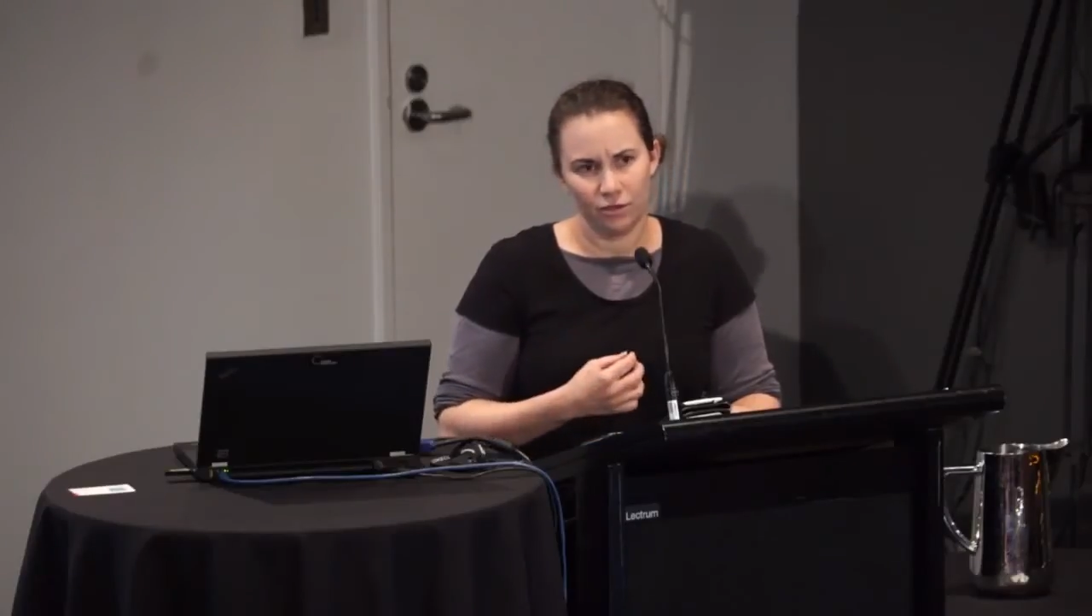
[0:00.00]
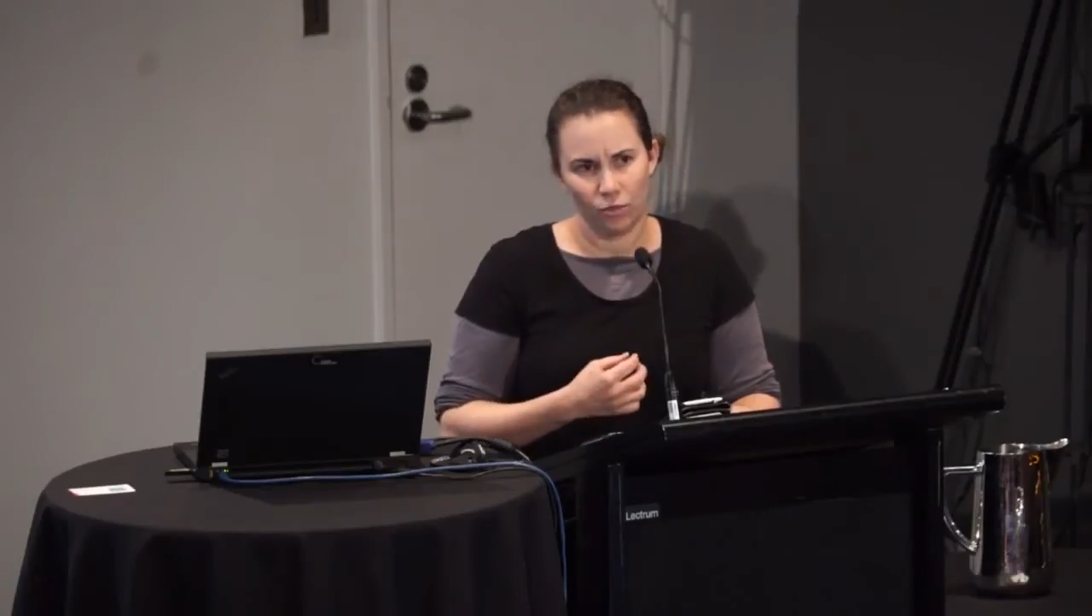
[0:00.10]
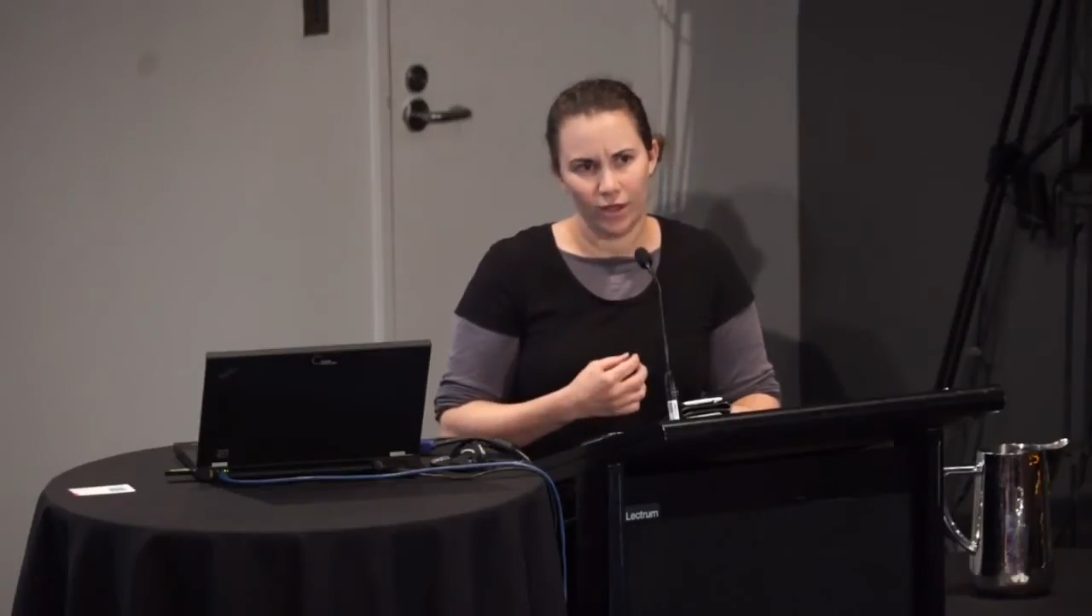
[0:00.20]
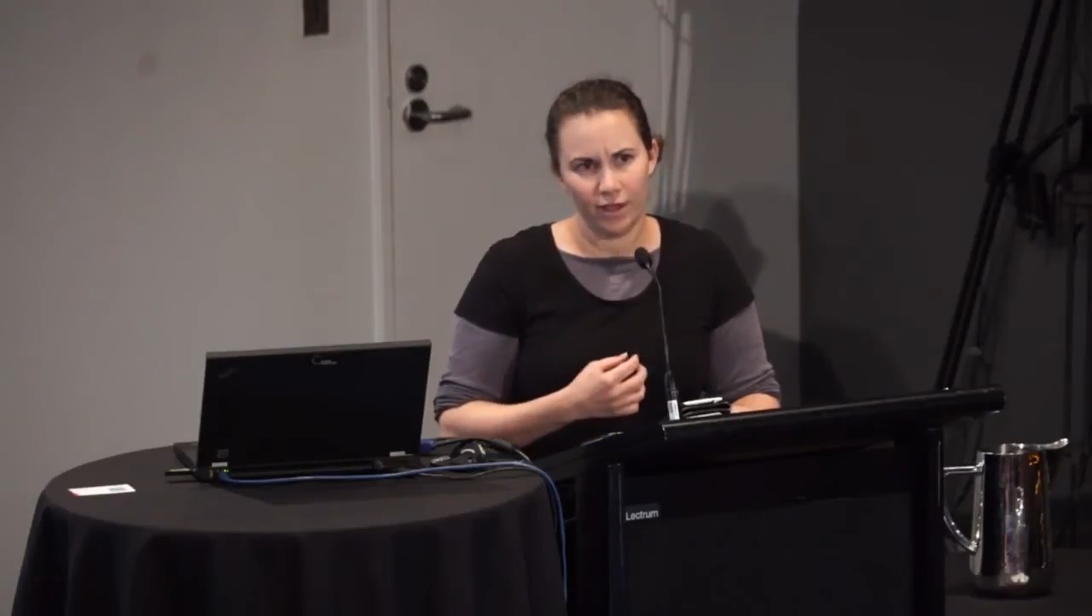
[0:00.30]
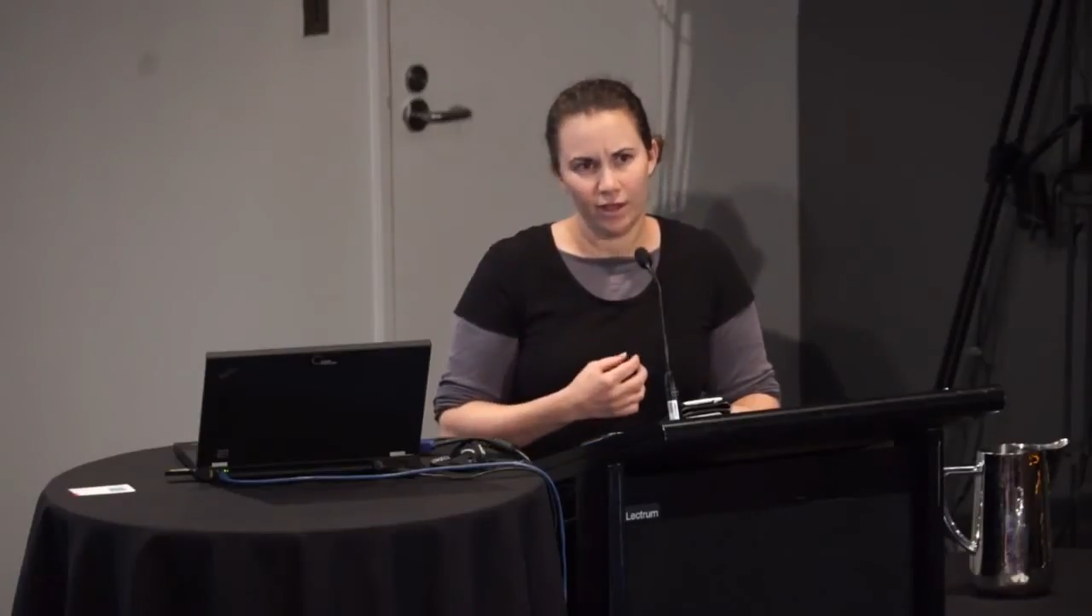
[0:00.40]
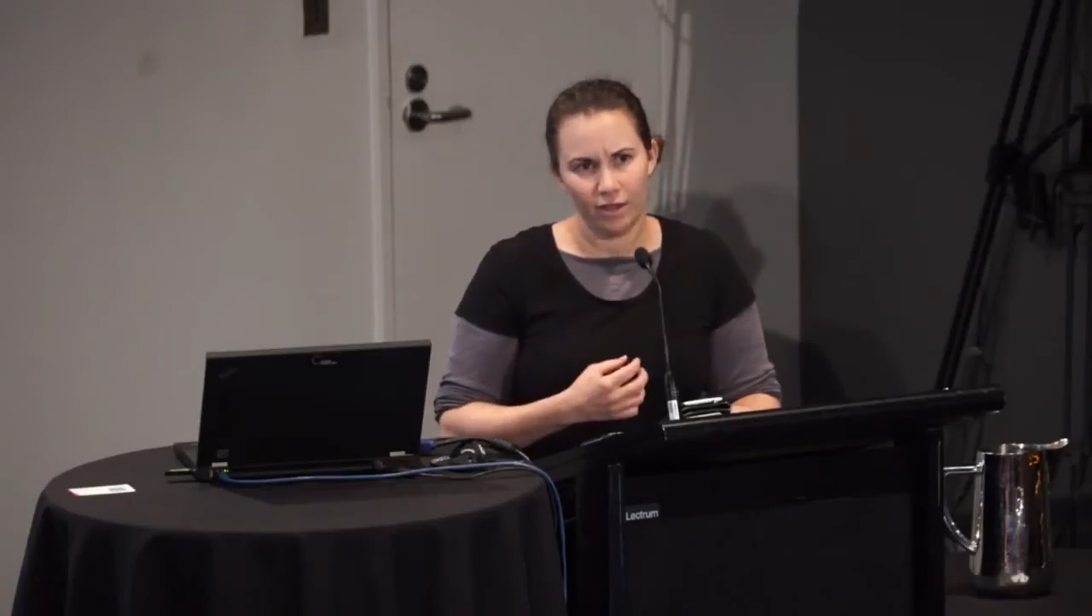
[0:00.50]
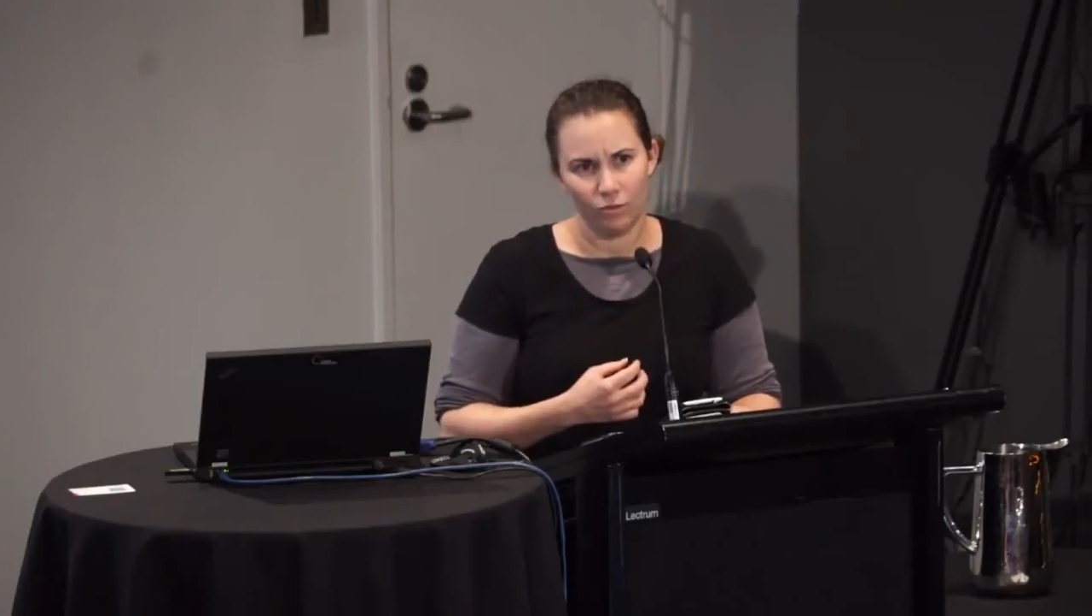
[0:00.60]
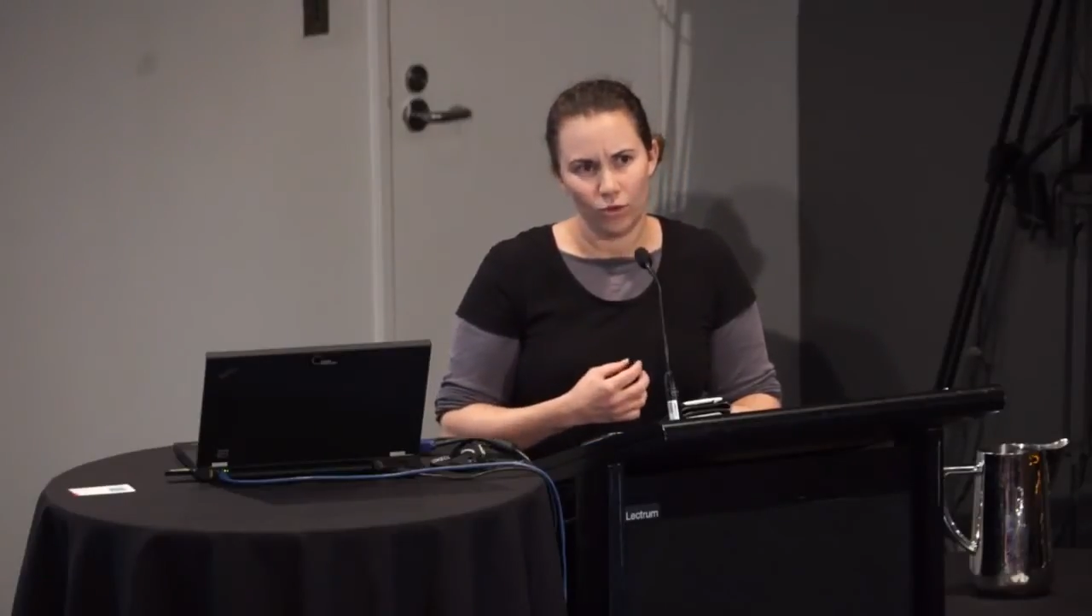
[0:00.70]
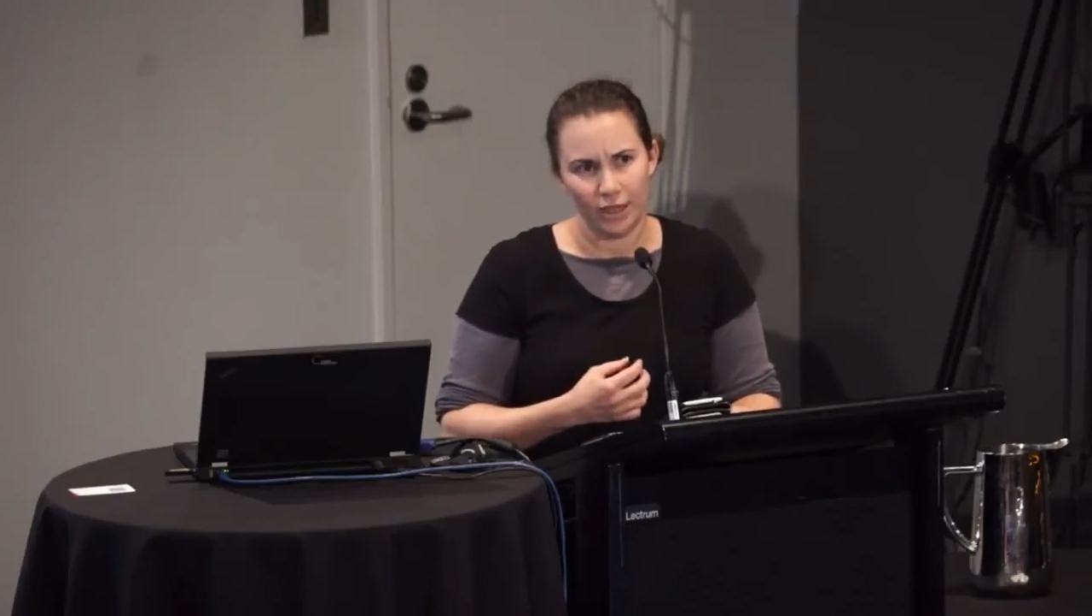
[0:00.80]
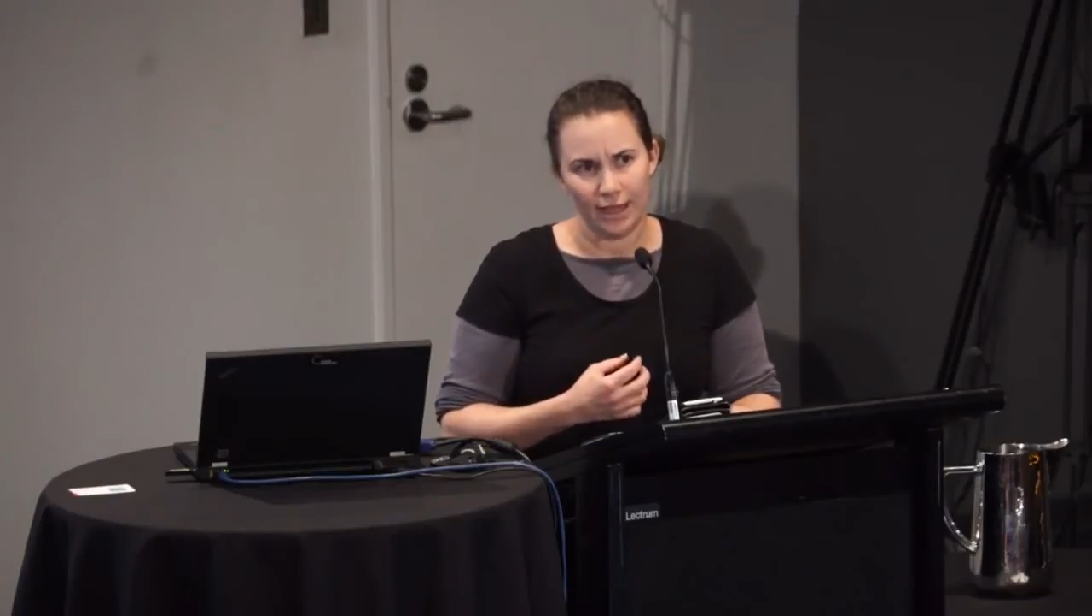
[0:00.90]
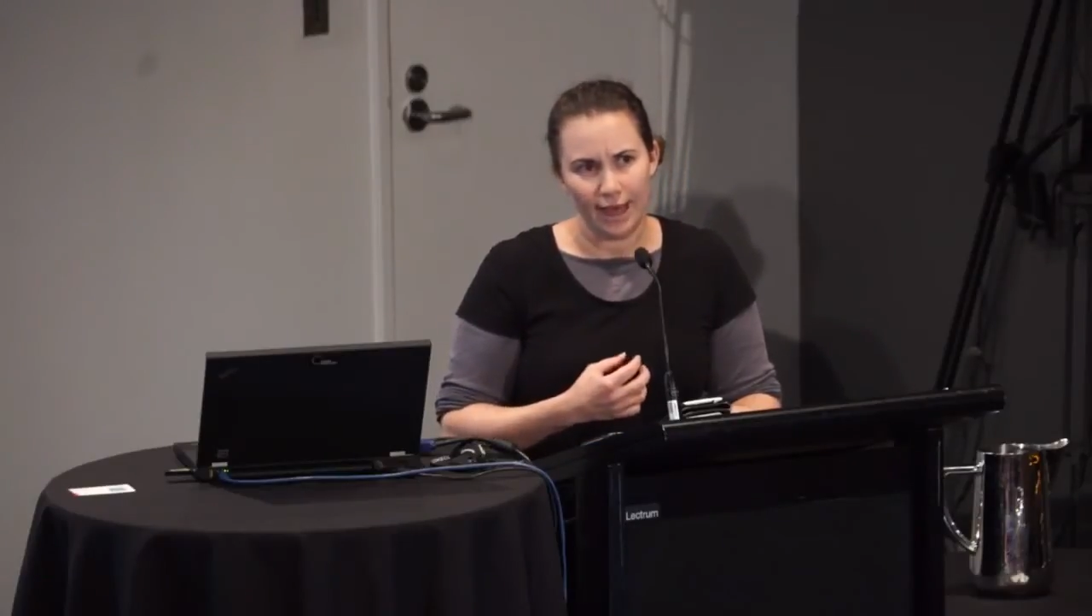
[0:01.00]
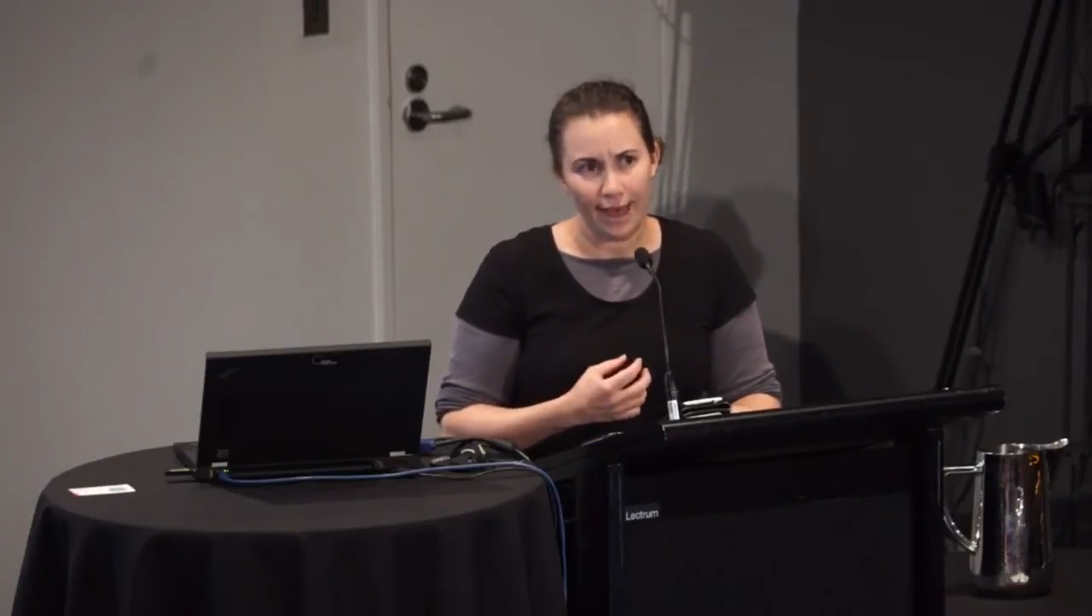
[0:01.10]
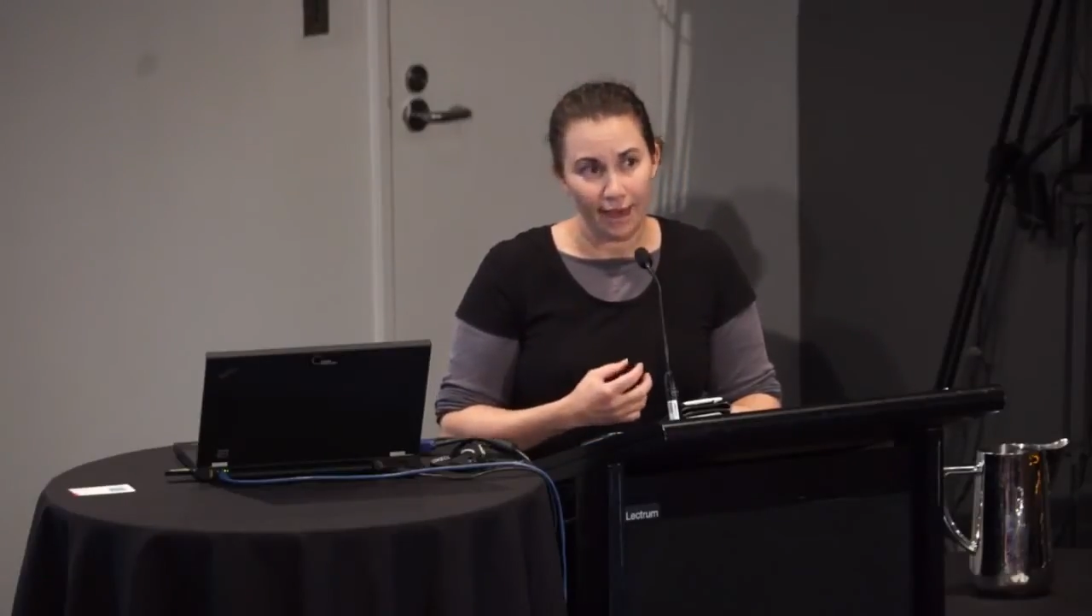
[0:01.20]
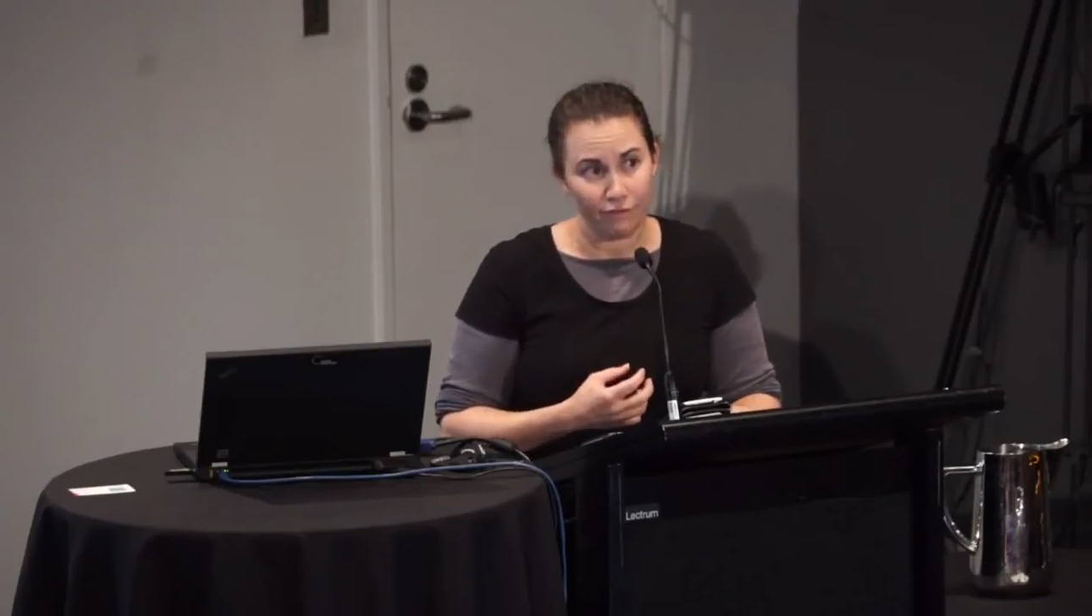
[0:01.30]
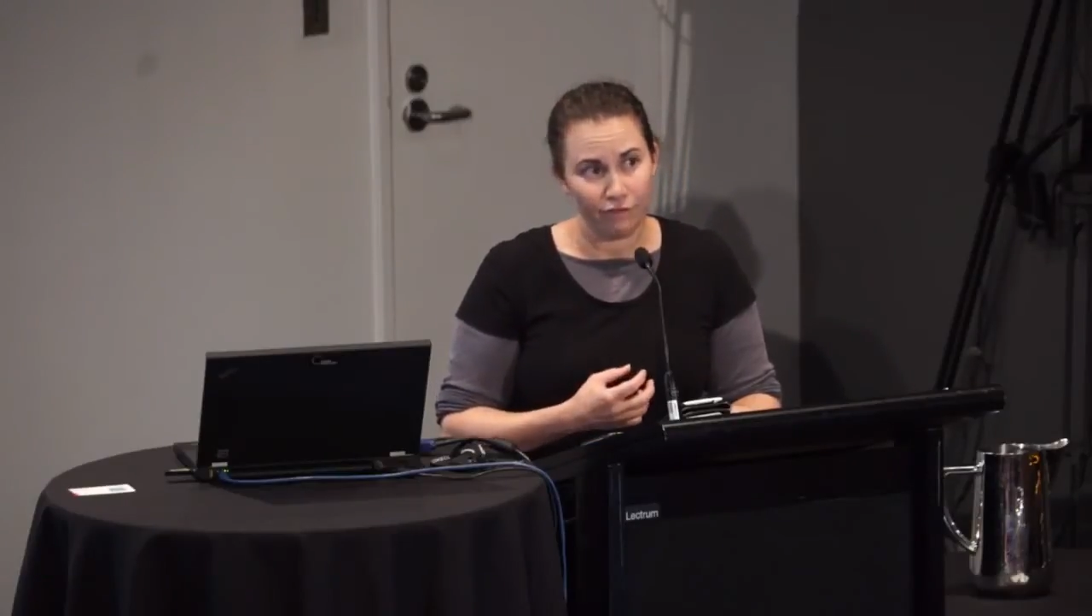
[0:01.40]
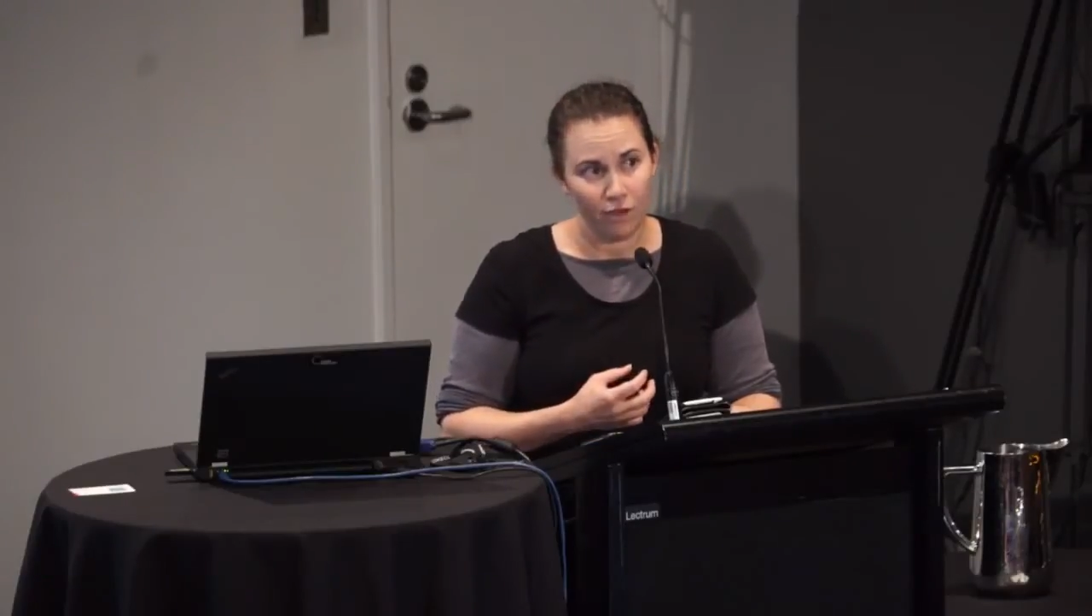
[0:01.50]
where we have